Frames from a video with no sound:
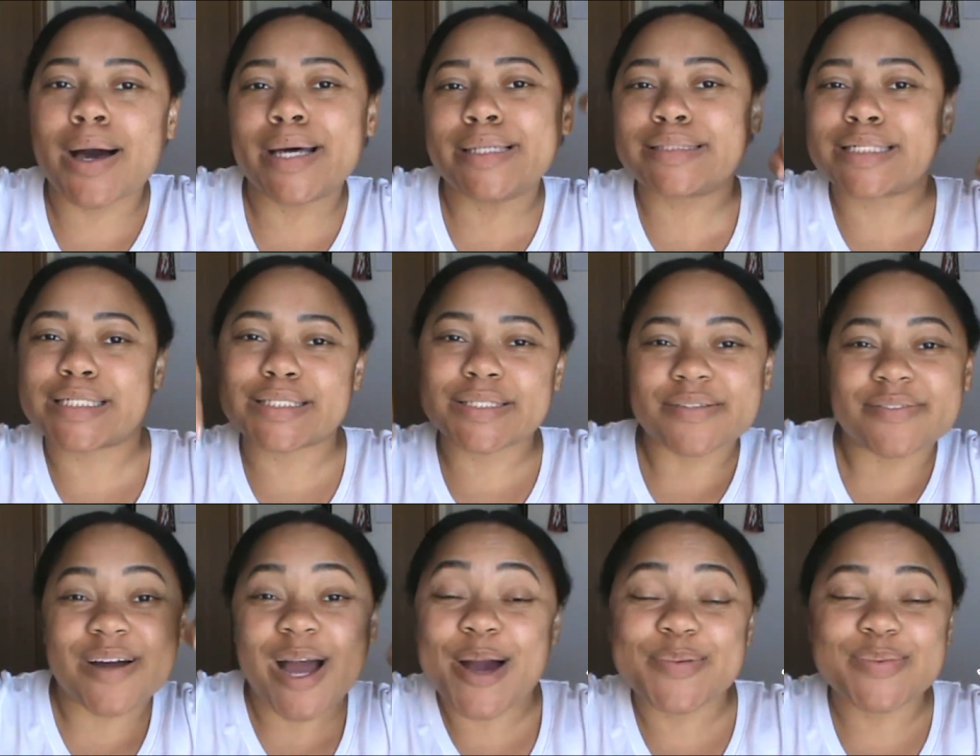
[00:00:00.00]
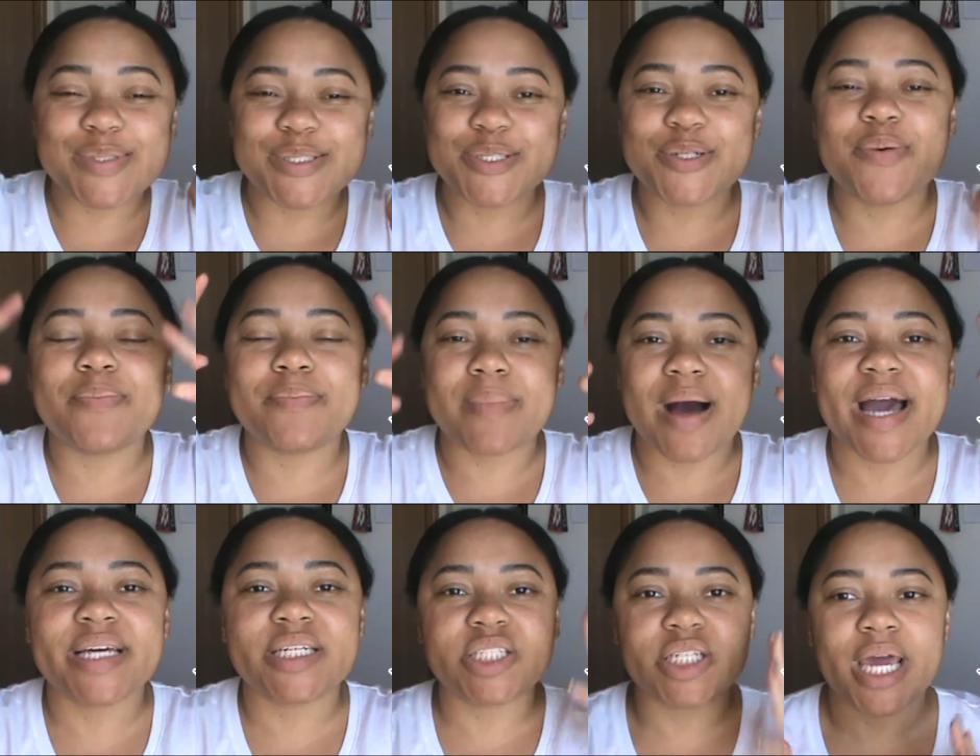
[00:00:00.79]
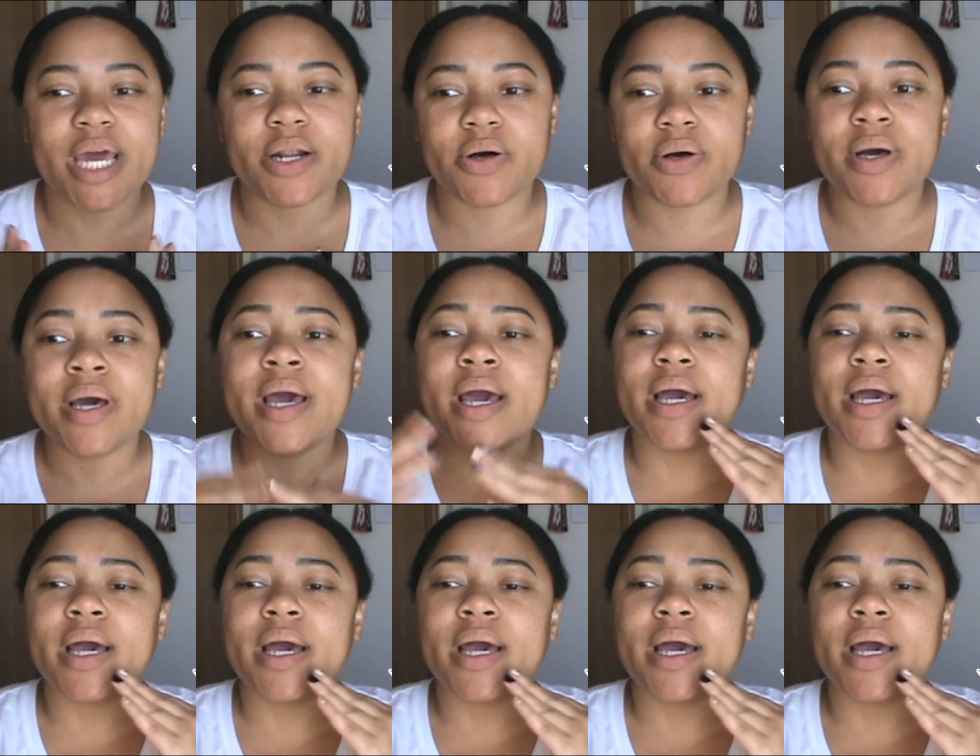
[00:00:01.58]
and subscribe to my channel,